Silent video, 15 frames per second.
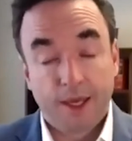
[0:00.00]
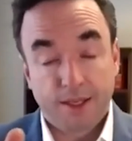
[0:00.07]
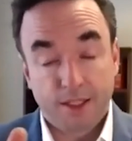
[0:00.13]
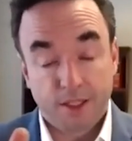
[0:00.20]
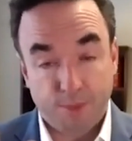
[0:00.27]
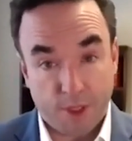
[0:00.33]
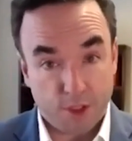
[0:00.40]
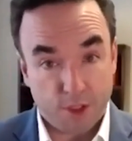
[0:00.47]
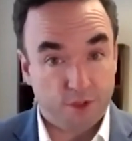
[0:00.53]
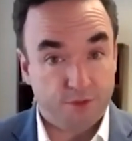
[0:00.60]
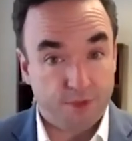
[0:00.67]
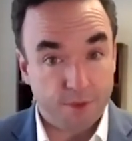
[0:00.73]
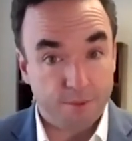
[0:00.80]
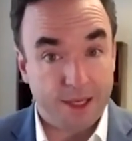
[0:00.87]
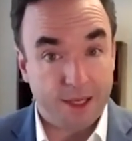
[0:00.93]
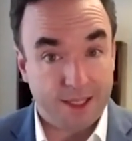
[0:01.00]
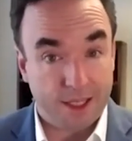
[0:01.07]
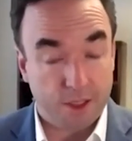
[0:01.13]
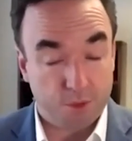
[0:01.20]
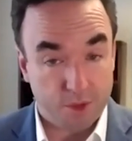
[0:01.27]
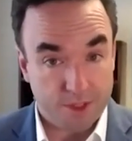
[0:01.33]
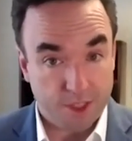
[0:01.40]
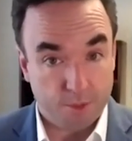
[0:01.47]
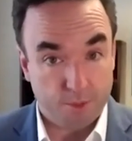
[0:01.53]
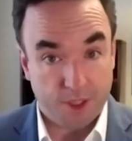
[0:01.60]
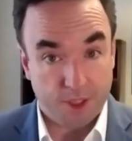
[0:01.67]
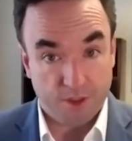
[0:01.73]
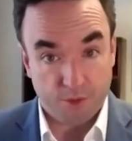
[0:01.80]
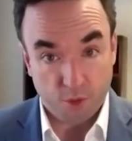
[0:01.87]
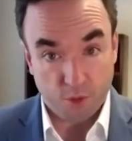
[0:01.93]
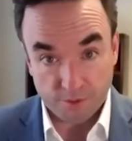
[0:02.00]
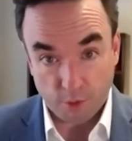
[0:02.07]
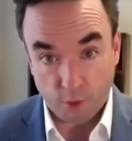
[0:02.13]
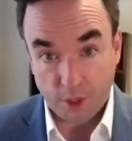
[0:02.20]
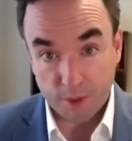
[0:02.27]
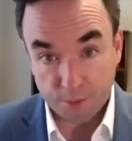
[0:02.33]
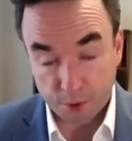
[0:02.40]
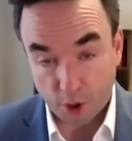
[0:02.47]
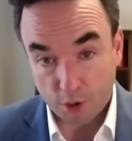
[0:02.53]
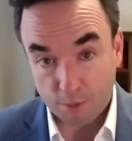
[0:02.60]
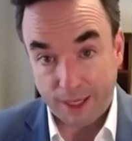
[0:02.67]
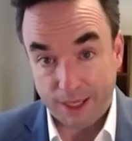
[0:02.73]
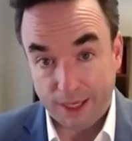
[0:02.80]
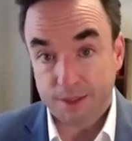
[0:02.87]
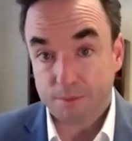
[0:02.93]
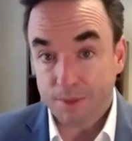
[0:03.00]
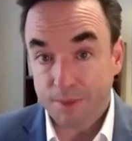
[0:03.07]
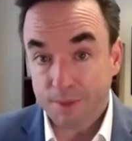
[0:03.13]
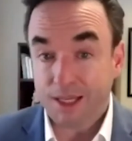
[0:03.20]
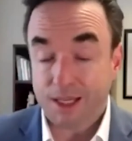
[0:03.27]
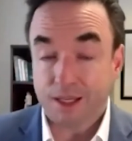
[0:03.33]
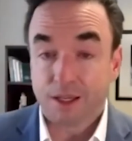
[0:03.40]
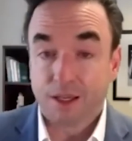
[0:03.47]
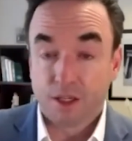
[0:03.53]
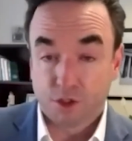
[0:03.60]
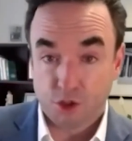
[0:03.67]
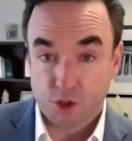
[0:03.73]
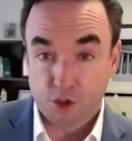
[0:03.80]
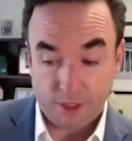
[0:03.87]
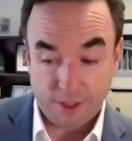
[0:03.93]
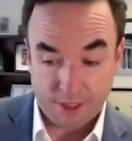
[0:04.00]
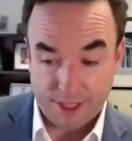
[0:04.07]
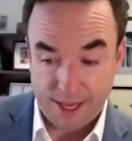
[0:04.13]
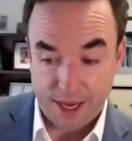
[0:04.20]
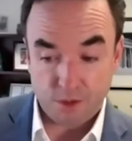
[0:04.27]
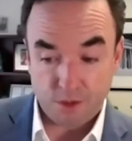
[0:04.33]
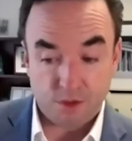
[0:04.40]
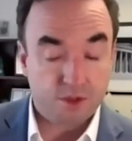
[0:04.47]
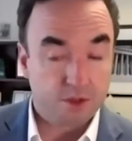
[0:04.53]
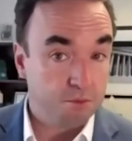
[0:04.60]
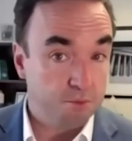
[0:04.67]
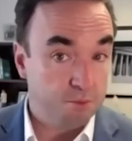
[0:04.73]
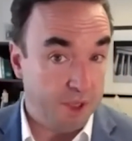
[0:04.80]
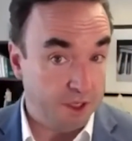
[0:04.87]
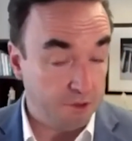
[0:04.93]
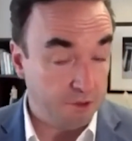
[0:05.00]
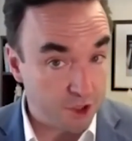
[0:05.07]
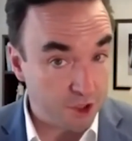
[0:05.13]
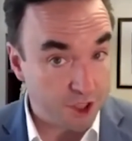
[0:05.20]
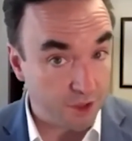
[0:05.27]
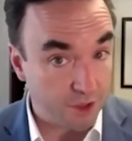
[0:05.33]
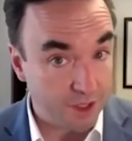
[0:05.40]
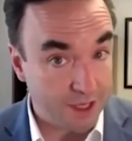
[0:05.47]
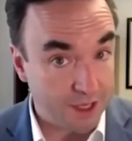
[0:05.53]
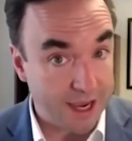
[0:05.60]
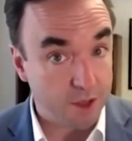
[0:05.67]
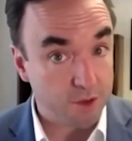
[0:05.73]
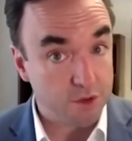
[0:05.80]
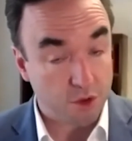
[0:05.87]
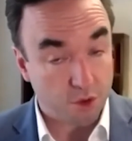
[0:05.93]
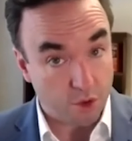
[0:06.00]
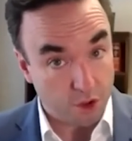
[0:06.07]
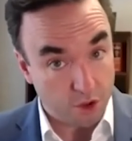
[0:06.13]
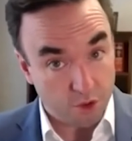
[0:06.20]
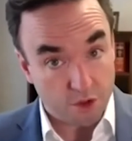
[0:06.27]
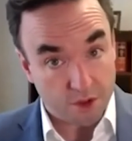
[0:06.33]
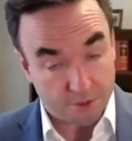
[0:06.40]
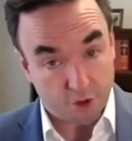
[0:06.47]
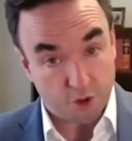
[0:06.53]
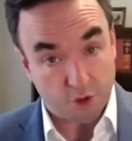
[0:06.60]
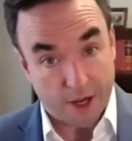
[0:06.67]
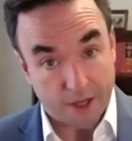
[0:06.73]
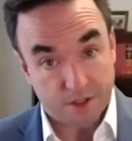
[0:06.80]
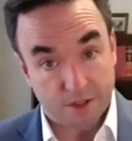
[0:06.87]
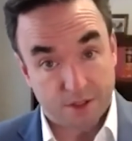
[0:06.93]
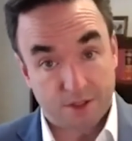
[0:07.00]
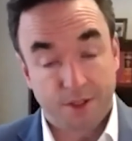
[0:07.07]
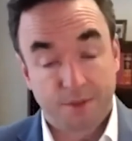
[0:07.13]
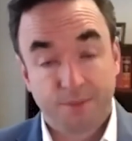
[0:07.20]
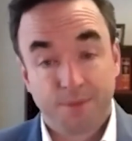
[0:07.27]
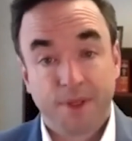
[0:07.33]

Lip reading: Especially for the Medicaid recipient. If you avoid probate, meaning joint accounts, beneficiary accounts, or use of trusts,